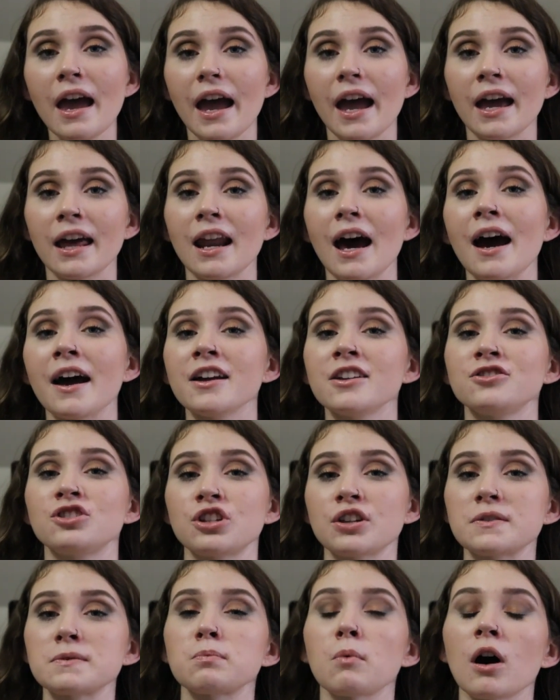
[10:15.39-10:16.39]
and I
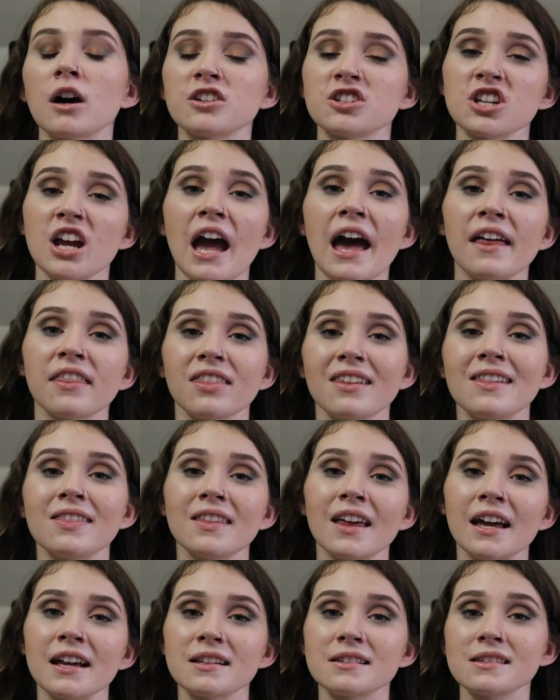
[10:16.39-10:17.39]
just watched Kathleen
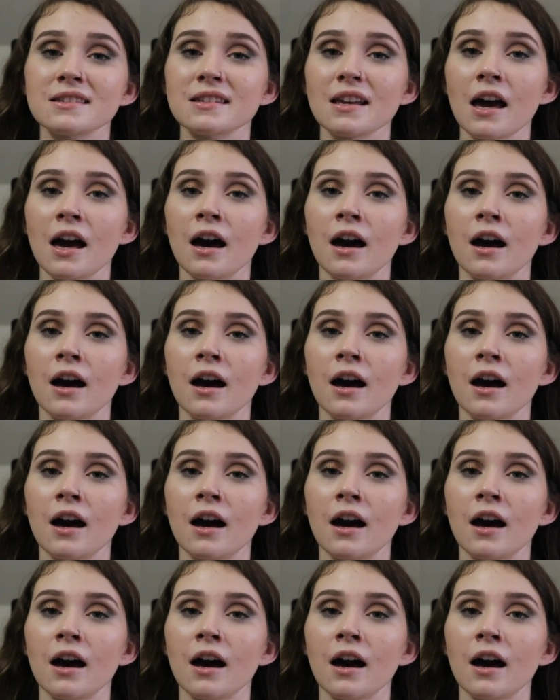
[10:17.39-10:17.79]
Light's